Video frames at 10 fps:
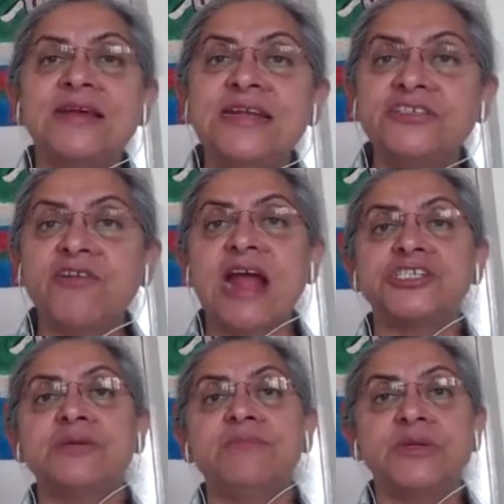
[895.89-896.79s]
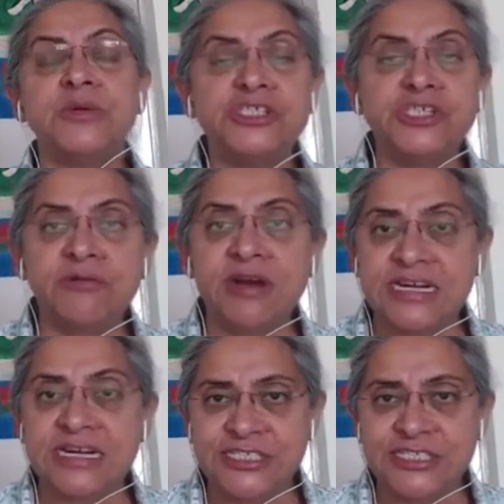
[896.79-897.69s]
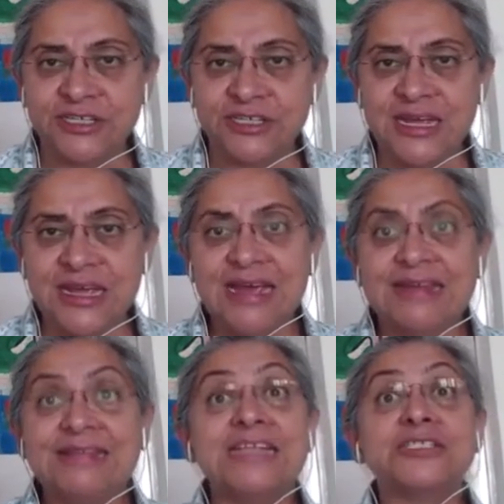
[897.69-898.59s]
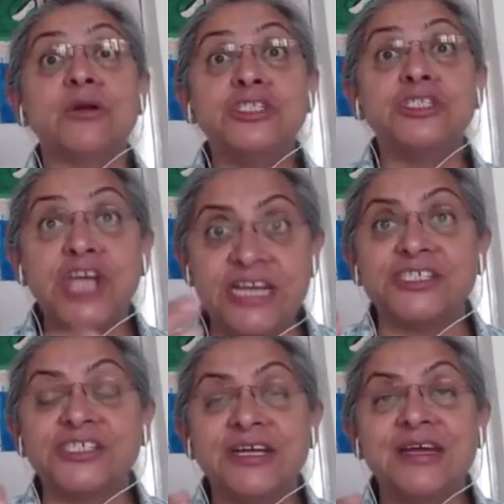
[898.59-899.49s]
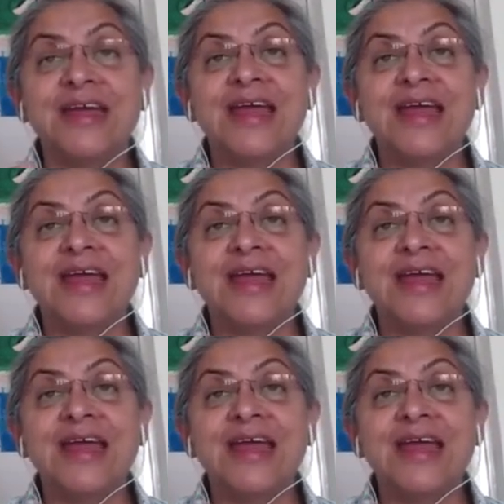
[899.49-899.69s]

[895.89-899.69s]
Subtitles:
the interaction between children and teachers, that's going to change.